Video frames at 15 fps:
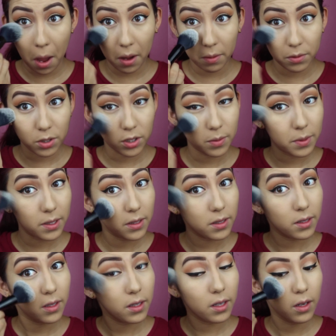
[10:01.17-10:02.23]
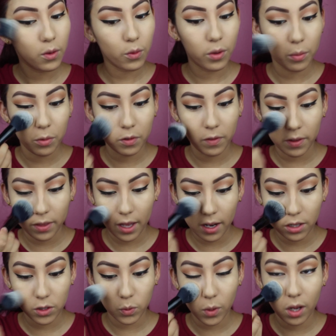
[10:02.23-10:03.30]
I'm just basically removing that
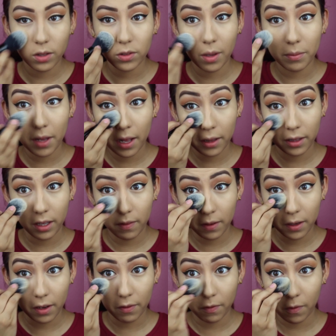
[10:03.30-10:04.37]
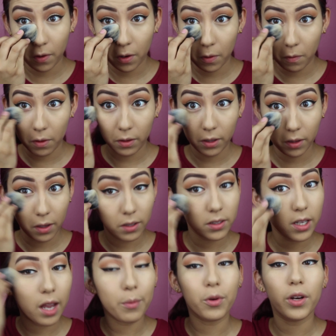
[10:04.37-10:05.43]
as well. So I'm not leaving it for a really long
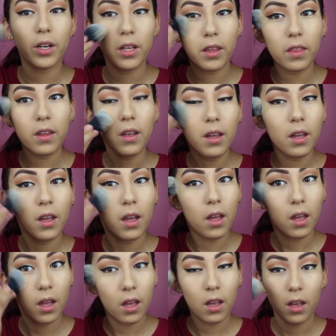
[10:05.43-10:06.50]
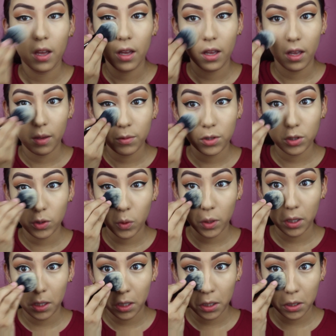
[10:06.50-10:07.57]
time or anything. Just
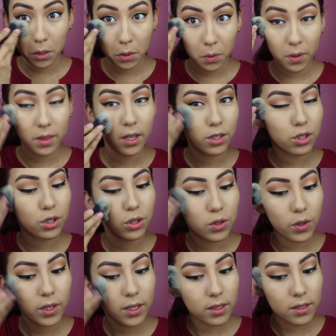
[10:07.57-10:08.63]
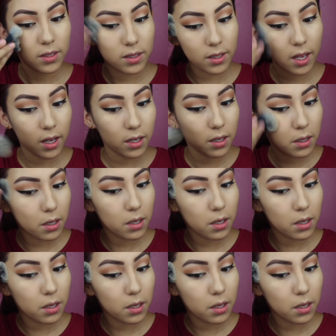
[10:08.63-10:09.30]
quickly doing that just so it can set.